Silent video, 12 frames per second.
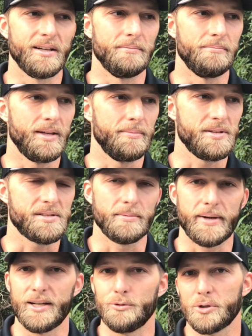maybe
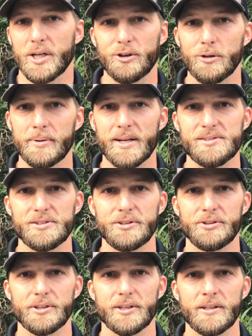some annual color beds in
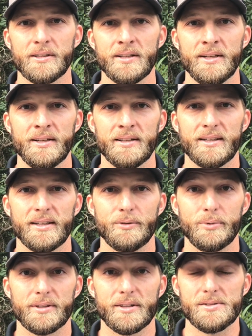your yard
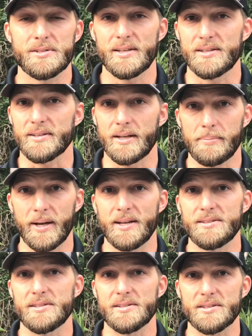with those things like
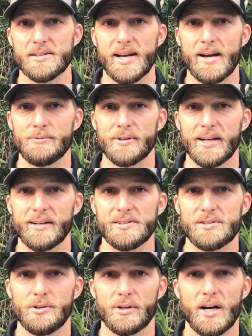pansies and
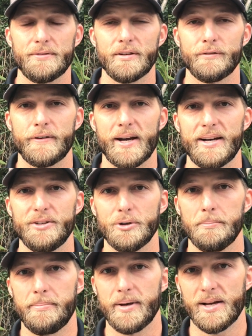snapdragons. You'll often find
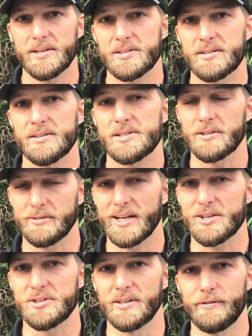your best
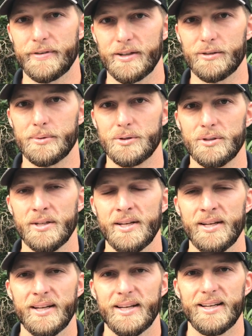selection available
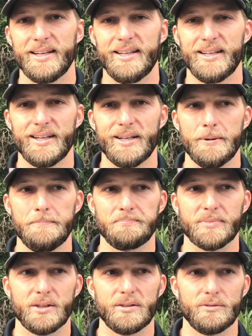
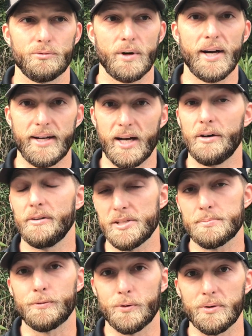right now, at
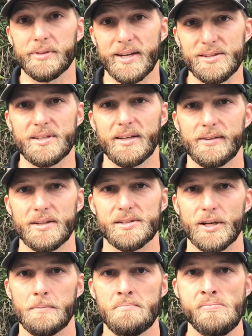least before Thanksgiving.
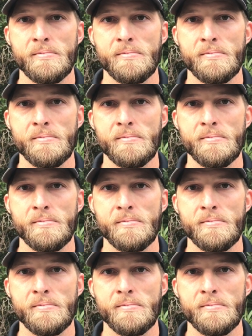So